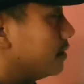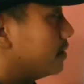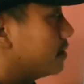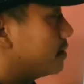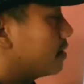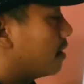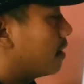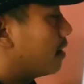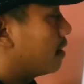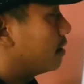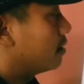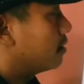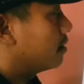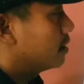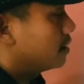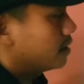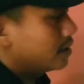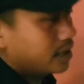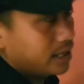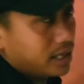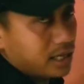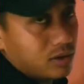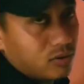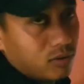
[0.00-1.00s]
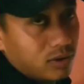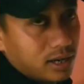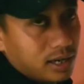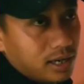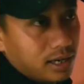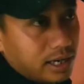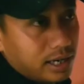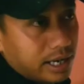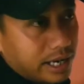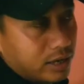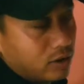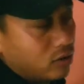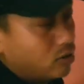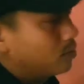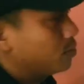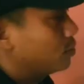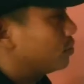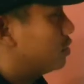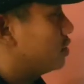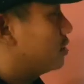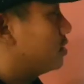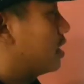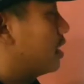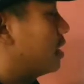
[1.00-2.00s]
are equal and
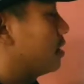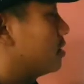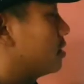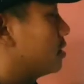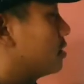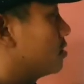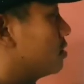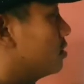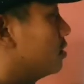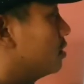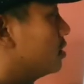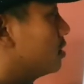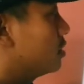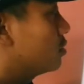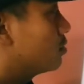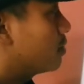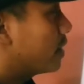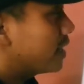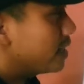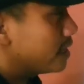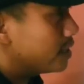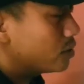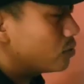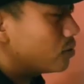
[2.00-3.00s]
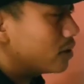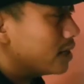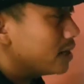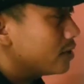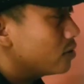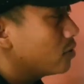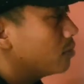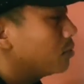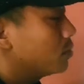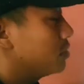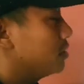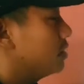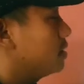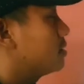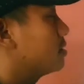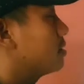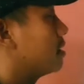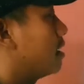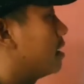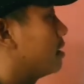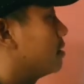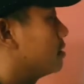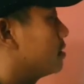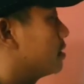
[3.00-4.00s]
opposite charges. So my equal and opposite
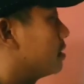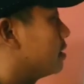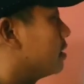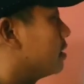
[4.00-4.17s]
charge